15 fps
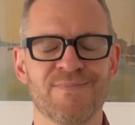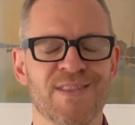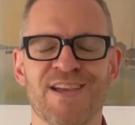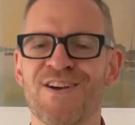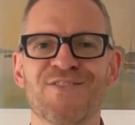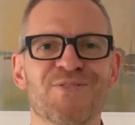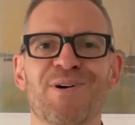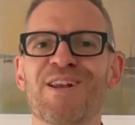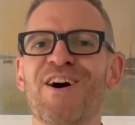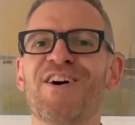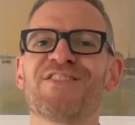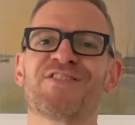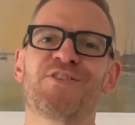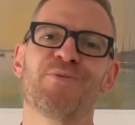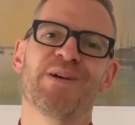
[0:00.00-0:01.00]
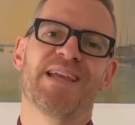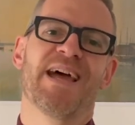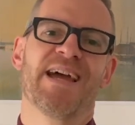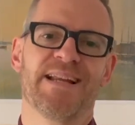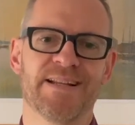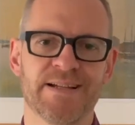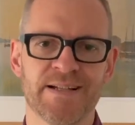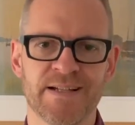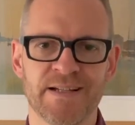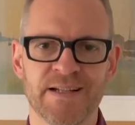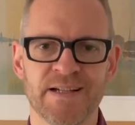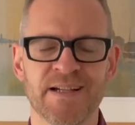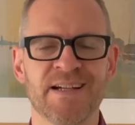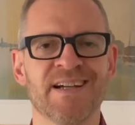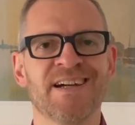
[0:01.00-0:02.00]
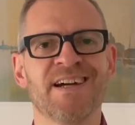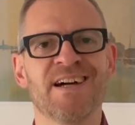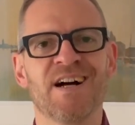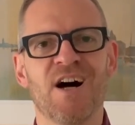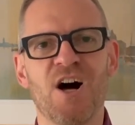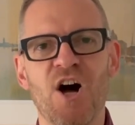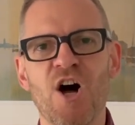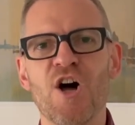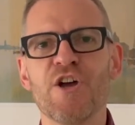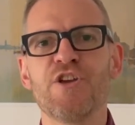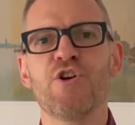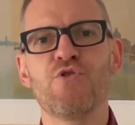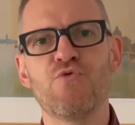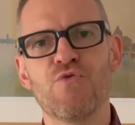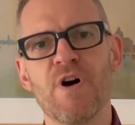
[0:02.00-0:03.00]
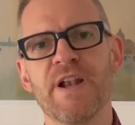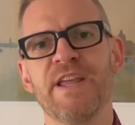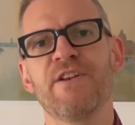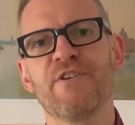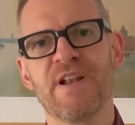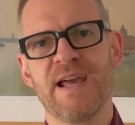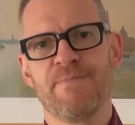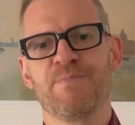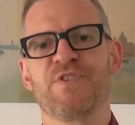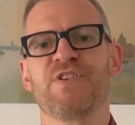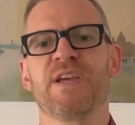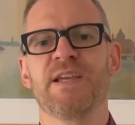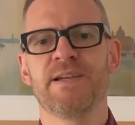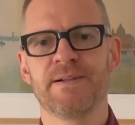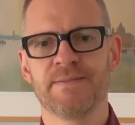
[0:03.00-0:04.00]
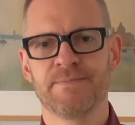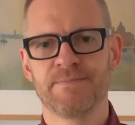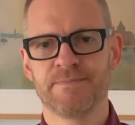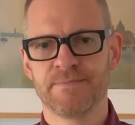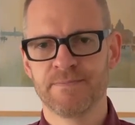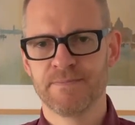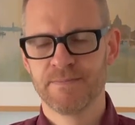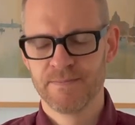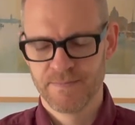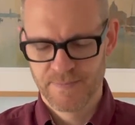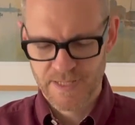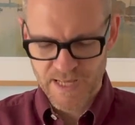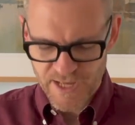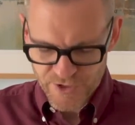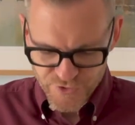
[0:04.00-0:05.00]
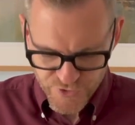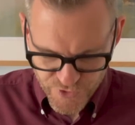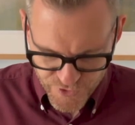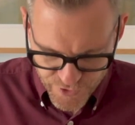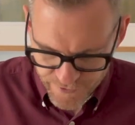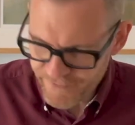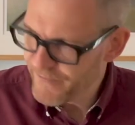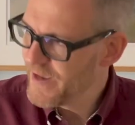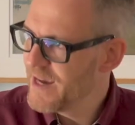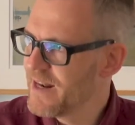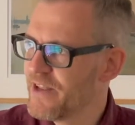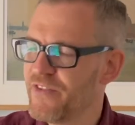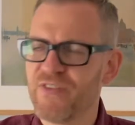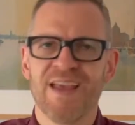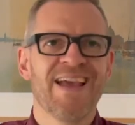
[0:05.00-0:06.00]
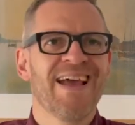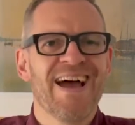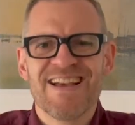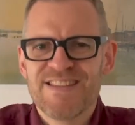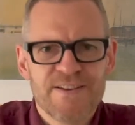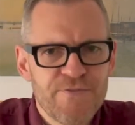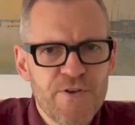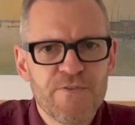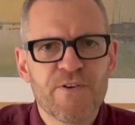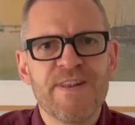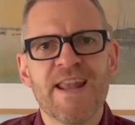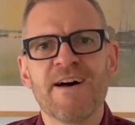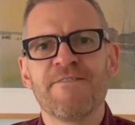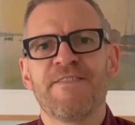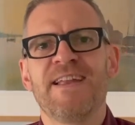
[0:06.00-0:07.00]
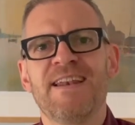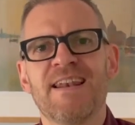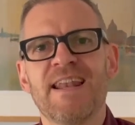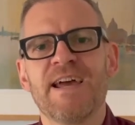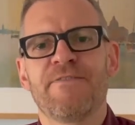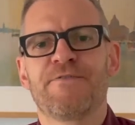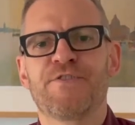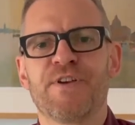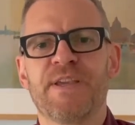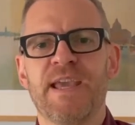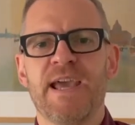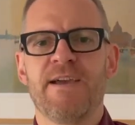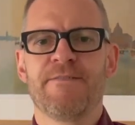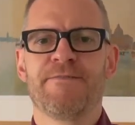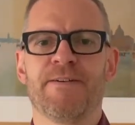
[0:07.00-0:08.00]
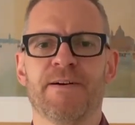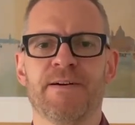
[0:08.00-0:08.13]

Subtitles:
So I'll ask you again, are you running on empty? Do you feel as if you've nothing left to give?